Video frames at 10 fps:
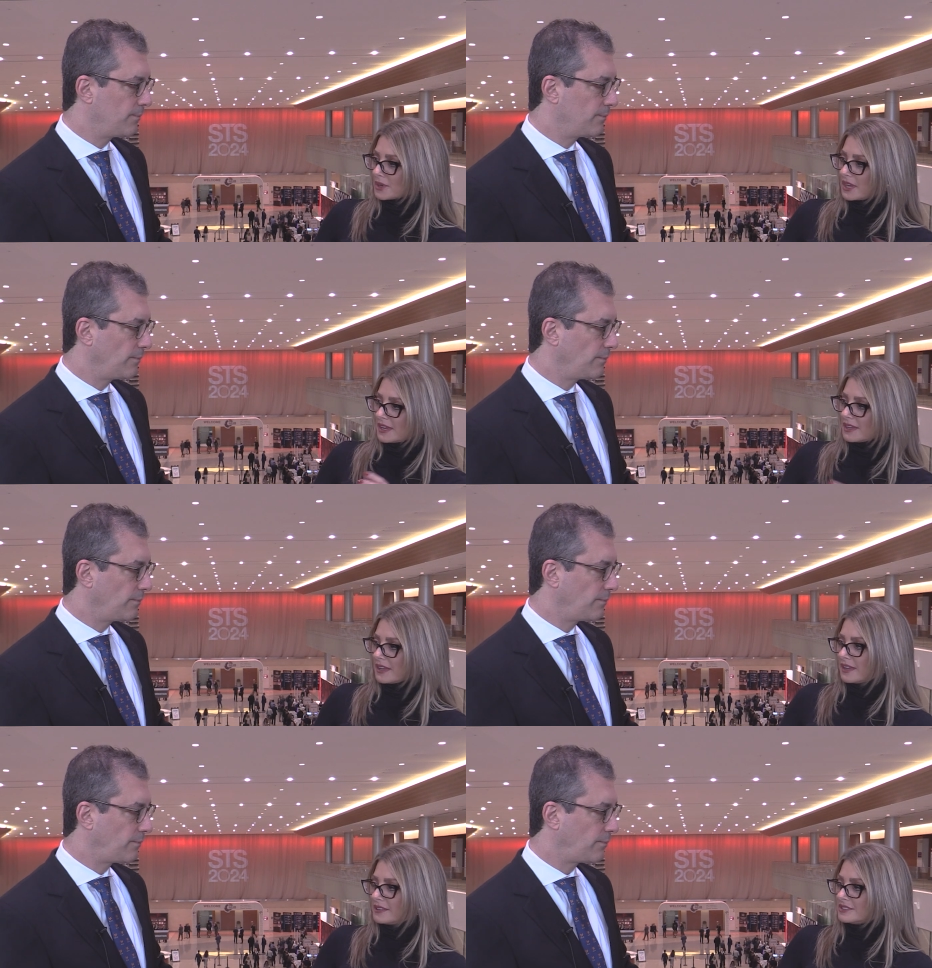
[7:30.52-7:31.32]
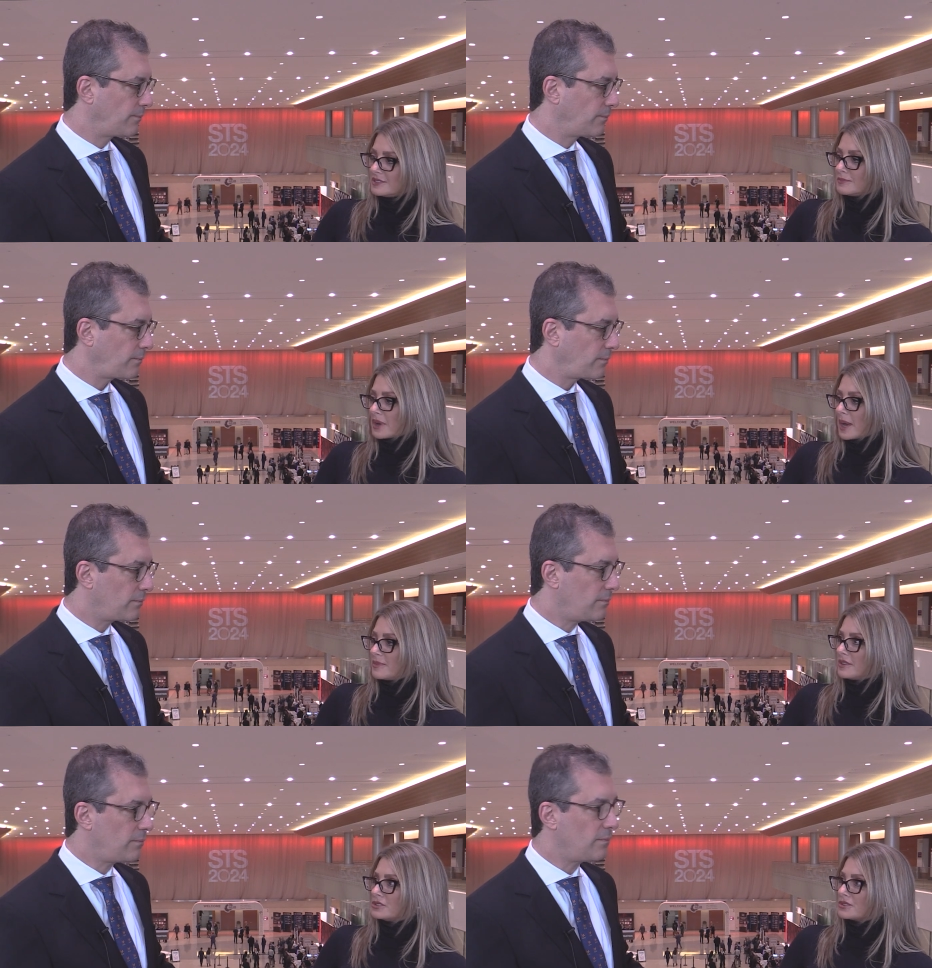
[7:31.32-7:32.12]
Speaker 1: pre and
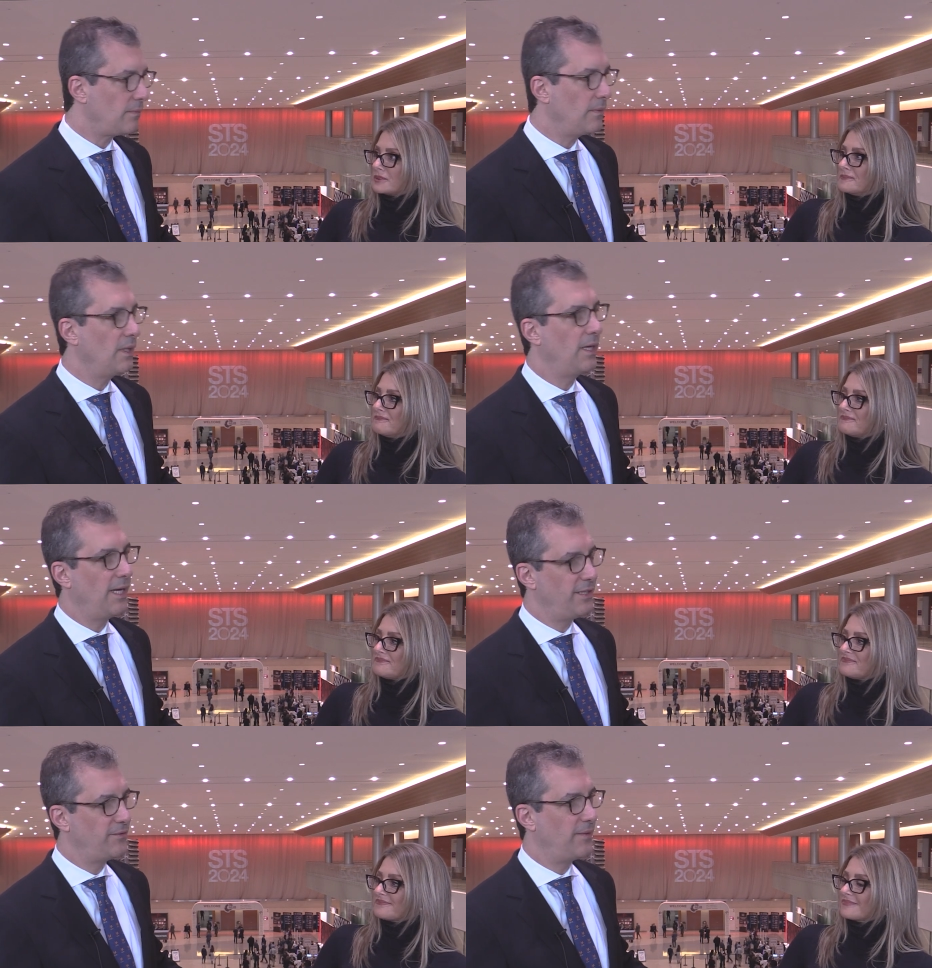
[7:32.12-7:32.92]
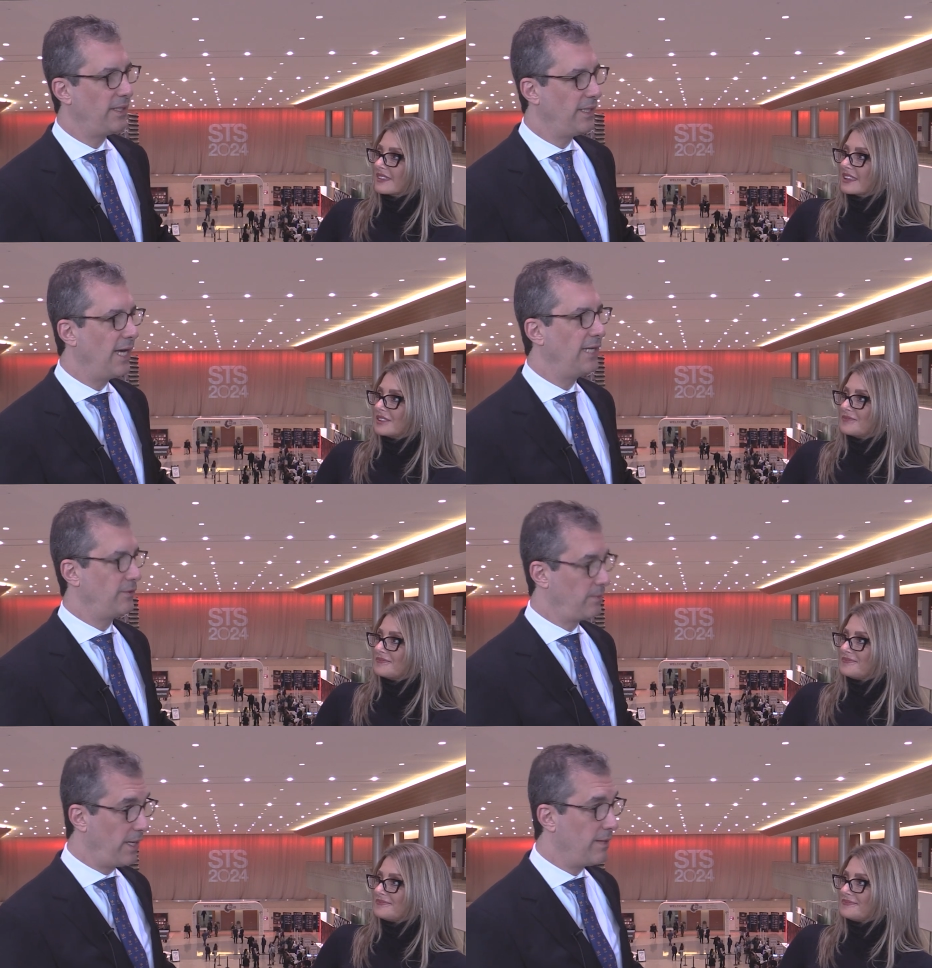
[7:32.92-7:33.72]
perhaps intra?
Speaker 2: That's funny, yes.
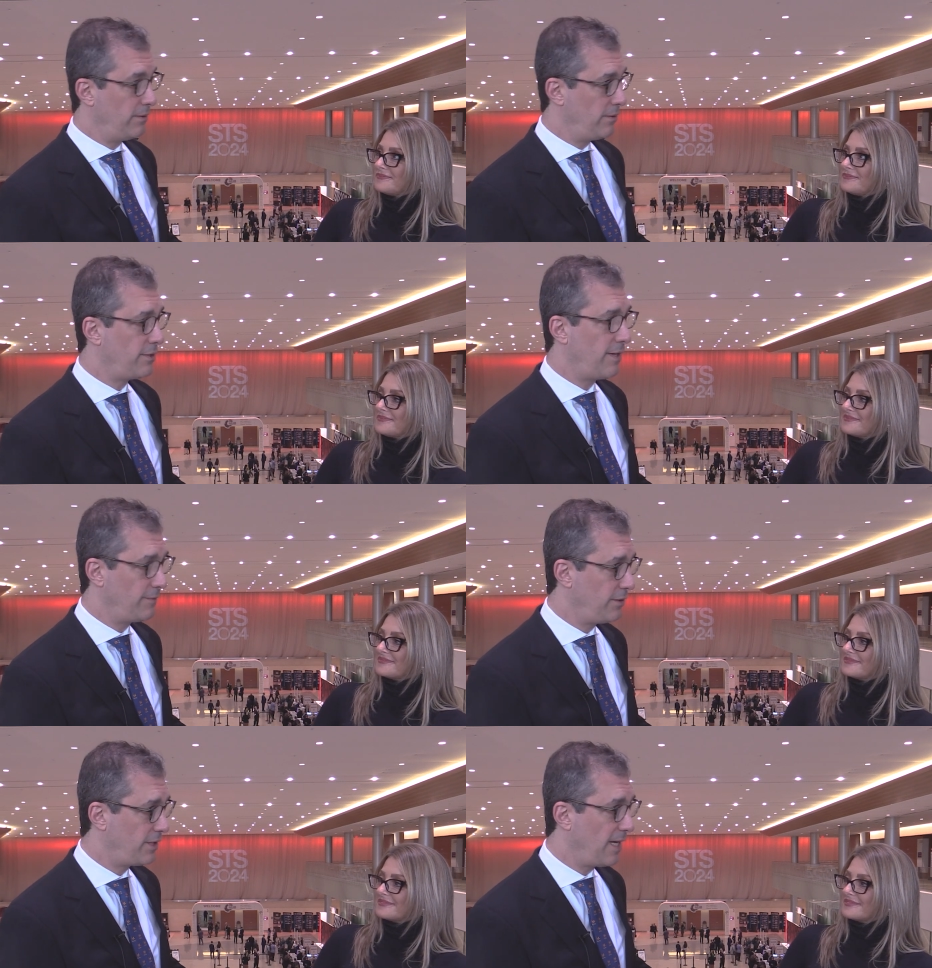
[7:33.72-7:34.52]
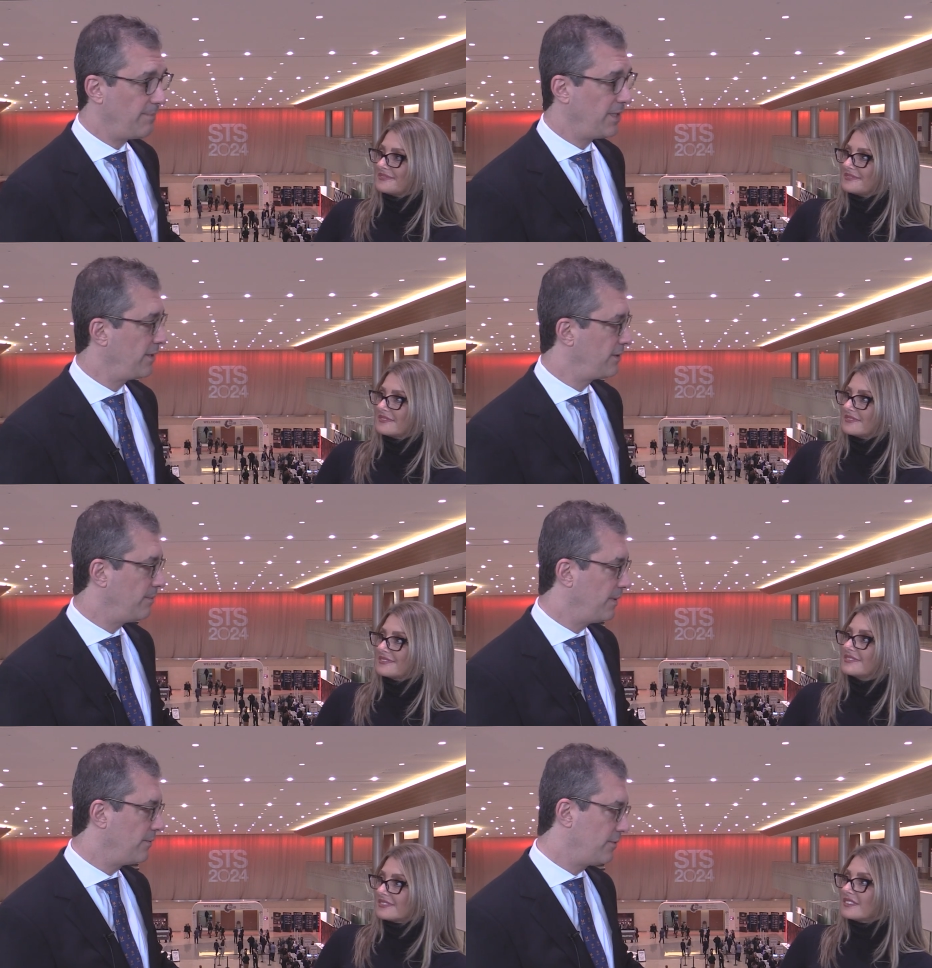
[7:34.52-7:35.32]
There's definitely skeptics and
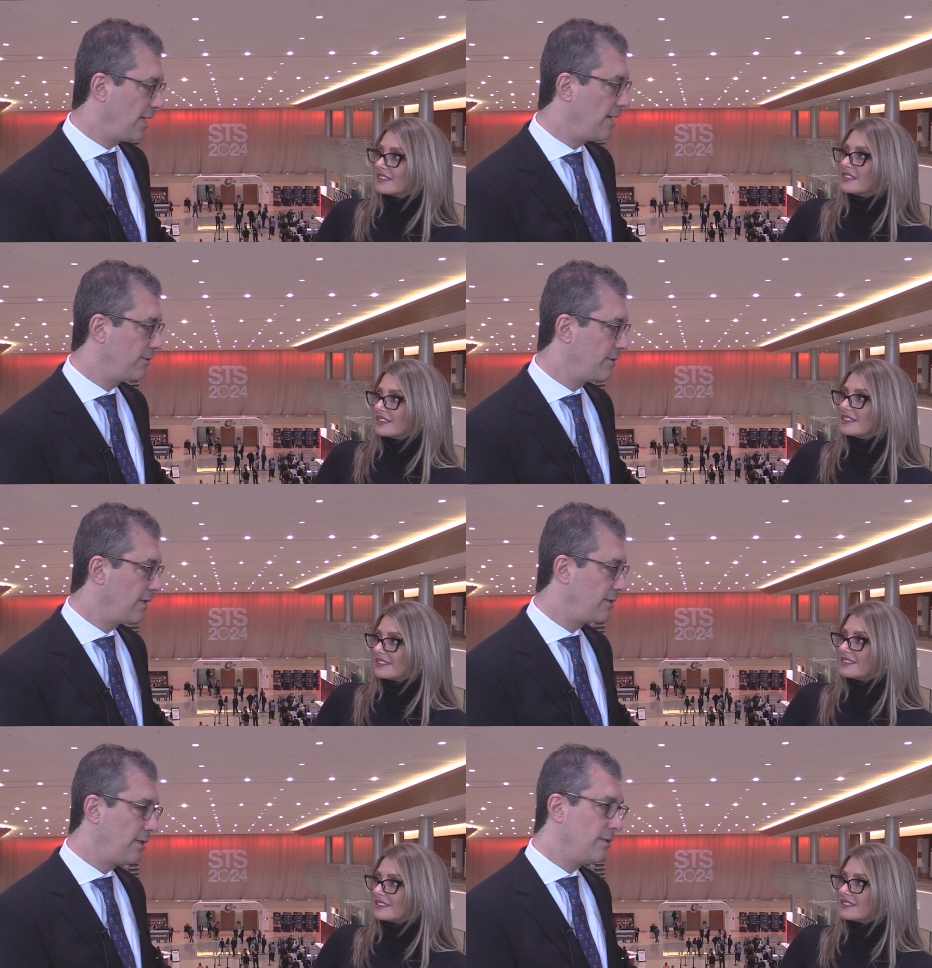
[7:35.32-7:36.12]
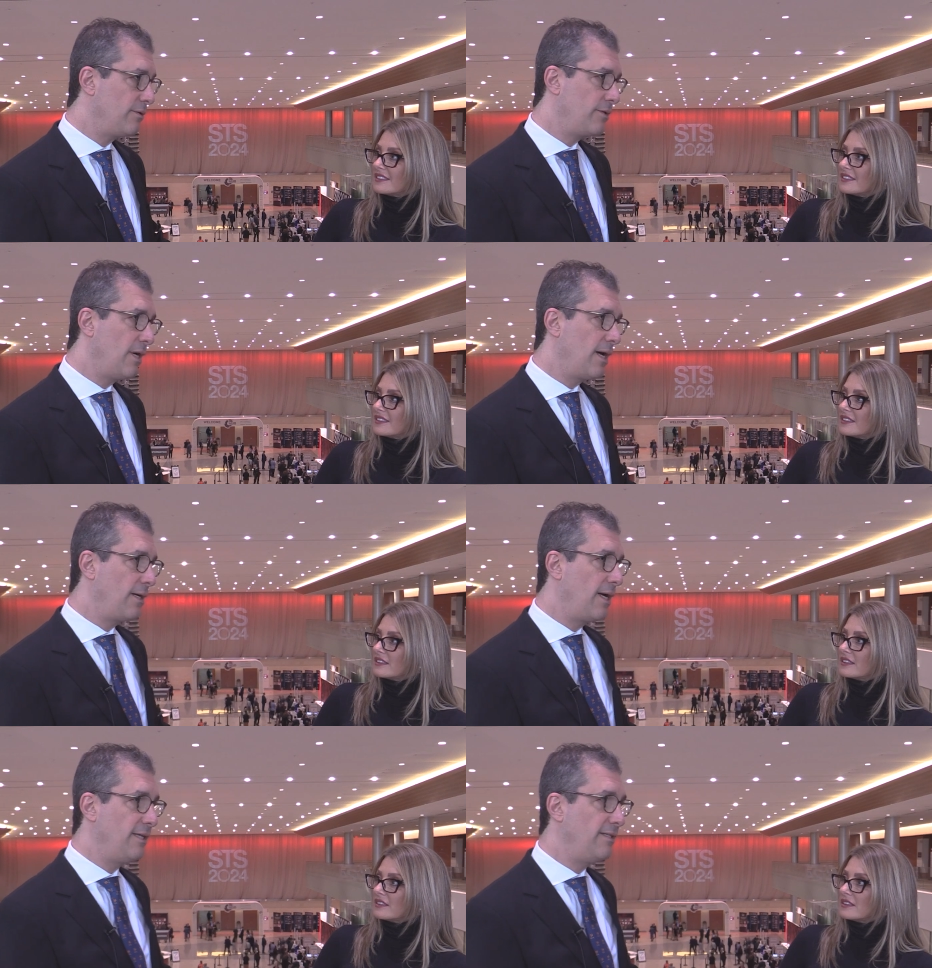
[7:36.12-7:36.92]
people challenged us, and there's not a
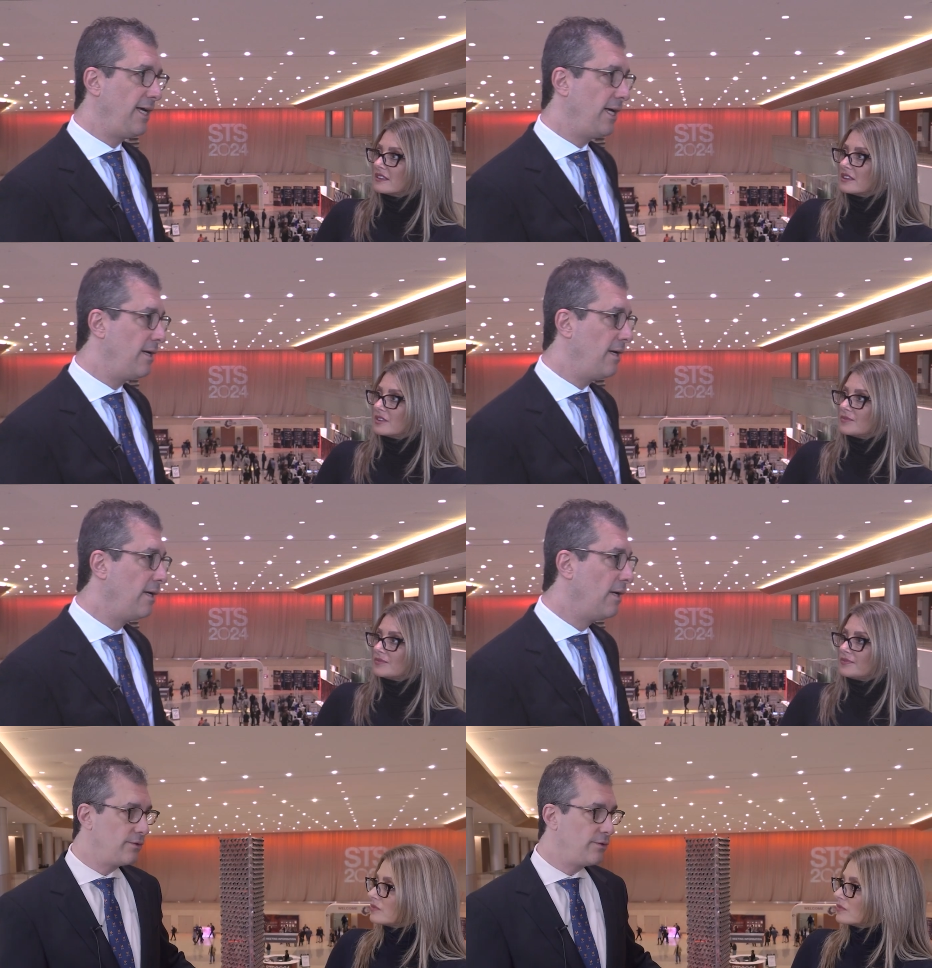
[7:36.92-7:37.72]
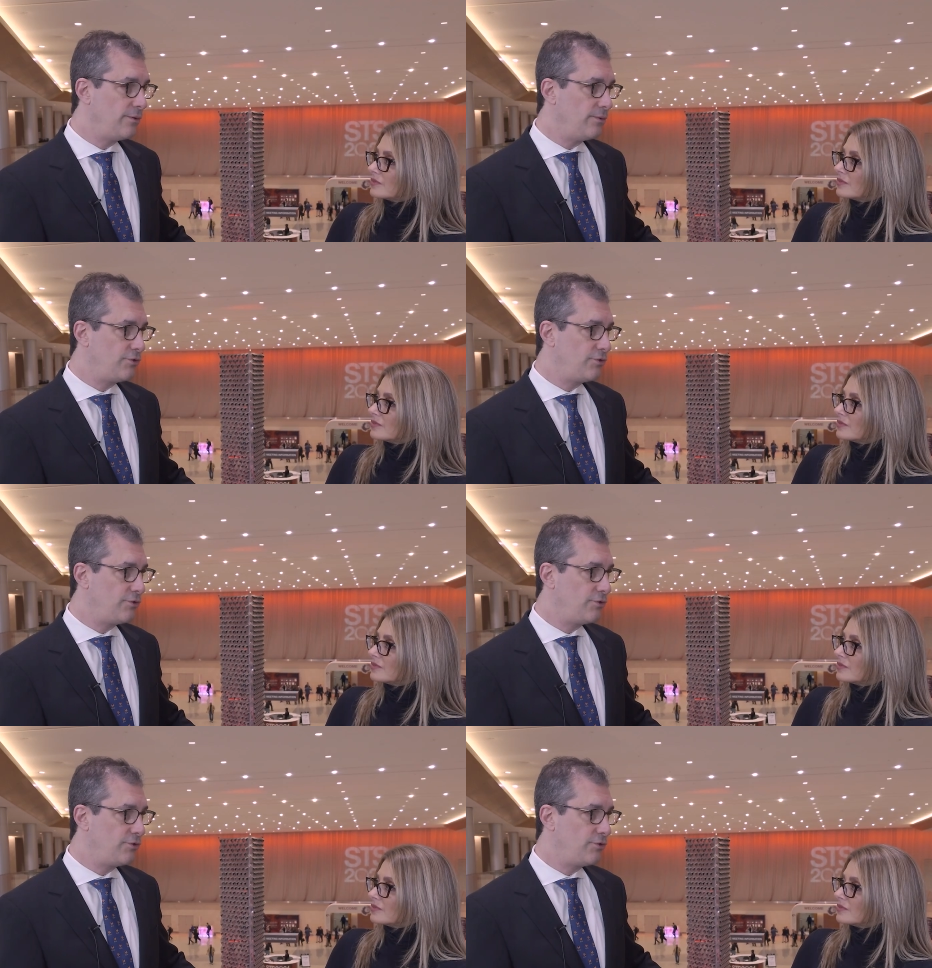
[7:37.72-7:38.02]
lot of data to